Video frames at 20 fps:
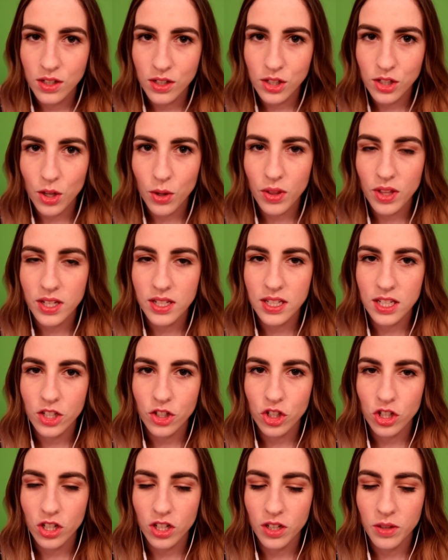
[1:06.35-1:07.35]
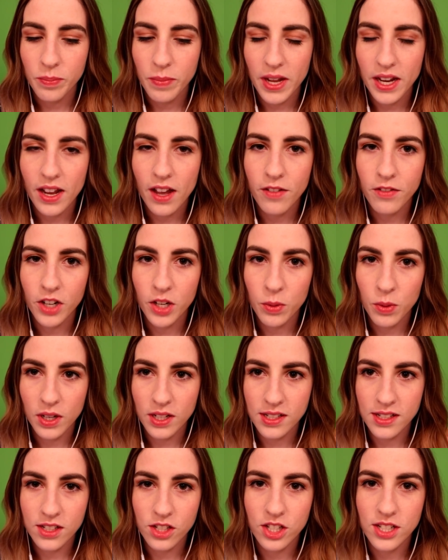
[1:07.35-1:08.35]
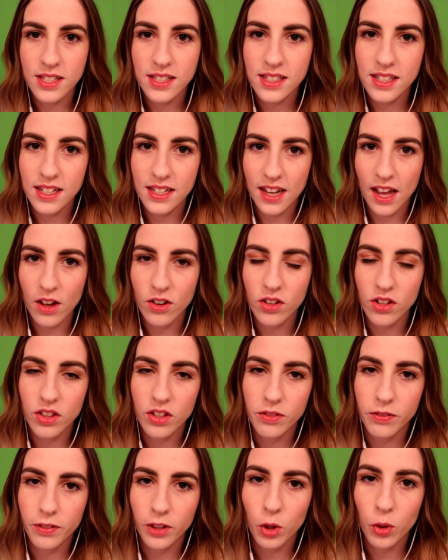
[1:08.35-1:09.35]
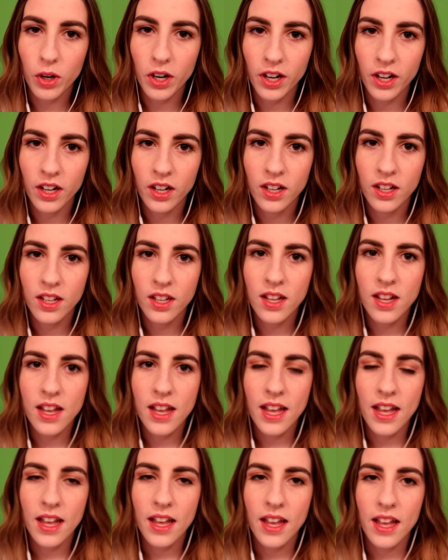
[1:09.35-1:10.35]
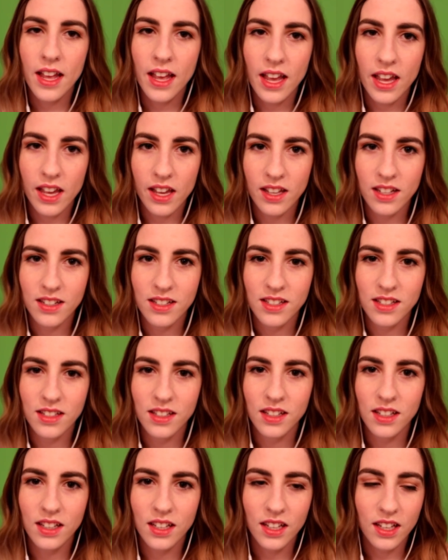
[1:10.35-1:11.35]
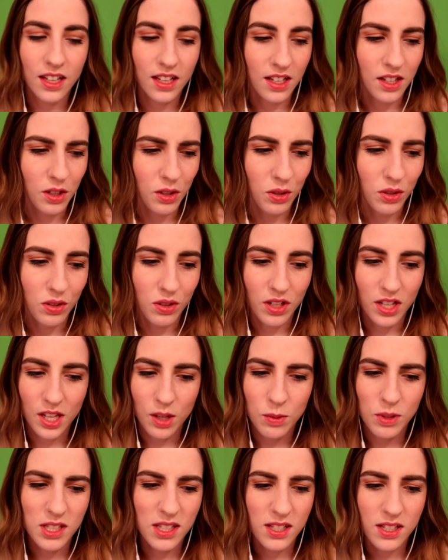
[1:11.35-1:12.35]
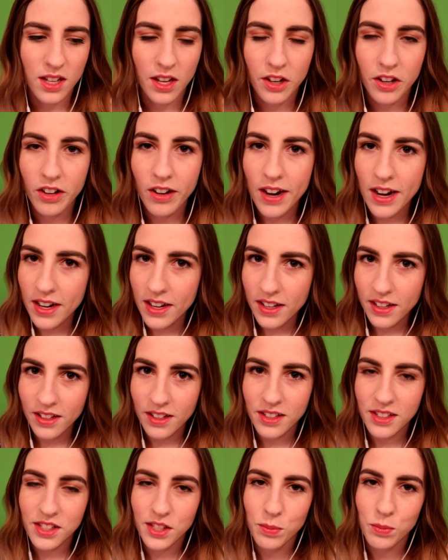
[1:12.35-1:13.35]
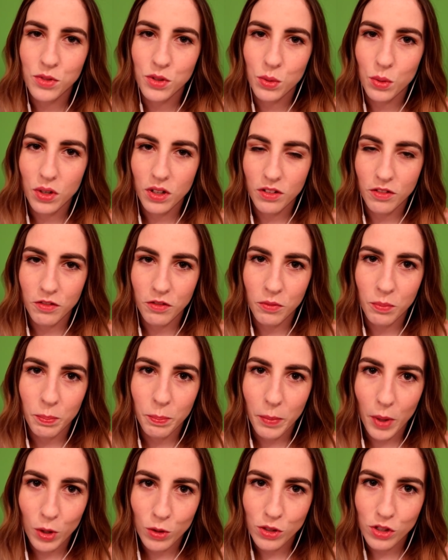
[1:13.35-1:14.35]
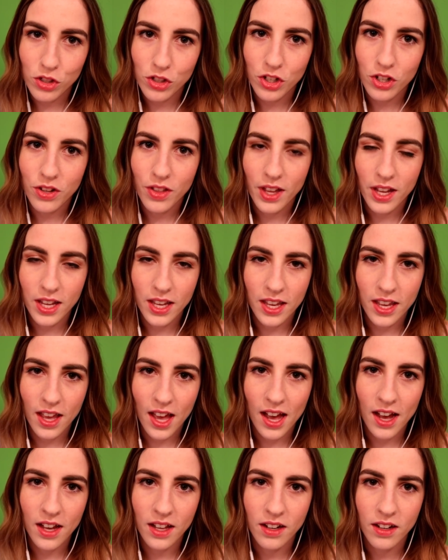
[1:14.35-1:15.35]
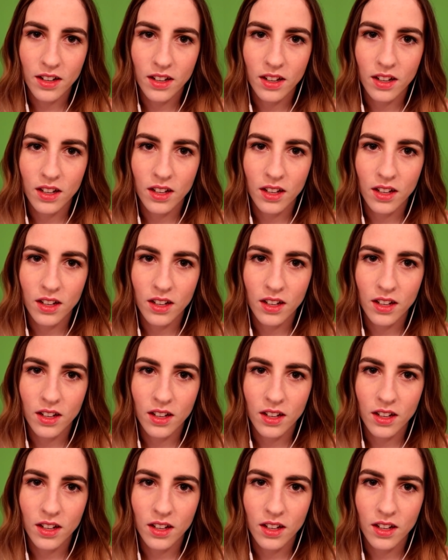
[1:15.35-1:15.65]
So the teacher made everyone just sit down on the floor, and he was decorating some sort of poster that he had,